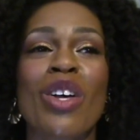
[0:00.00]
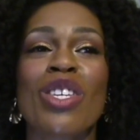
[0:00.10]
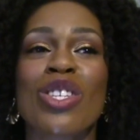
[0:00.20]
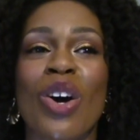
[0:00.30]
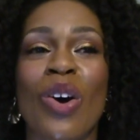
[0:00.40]

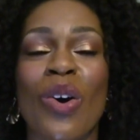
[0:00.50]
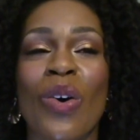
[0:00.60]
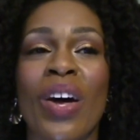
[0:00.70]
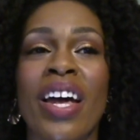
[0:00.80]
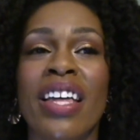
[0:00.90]

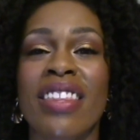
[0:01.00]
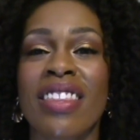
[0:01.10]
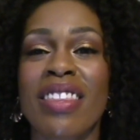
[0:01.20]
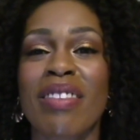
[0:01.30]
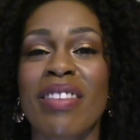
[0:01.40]
So
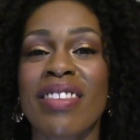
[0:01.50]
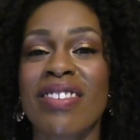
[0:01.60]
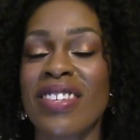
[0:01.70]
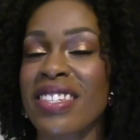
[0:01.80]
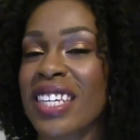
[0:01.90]

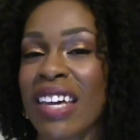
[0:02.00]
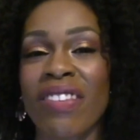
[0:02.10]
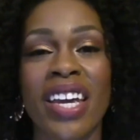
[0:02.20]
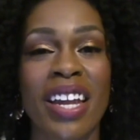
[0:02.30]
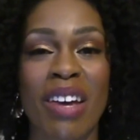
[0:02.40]
just
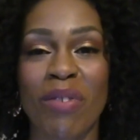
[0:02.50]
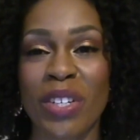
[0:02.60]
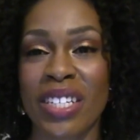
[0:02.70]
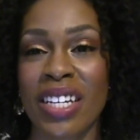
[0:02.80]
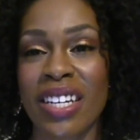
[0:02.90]
giving it up
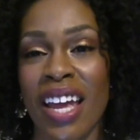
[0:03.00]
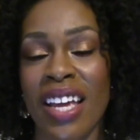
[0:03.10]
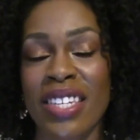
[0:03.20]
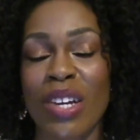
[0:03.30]
for 10 days,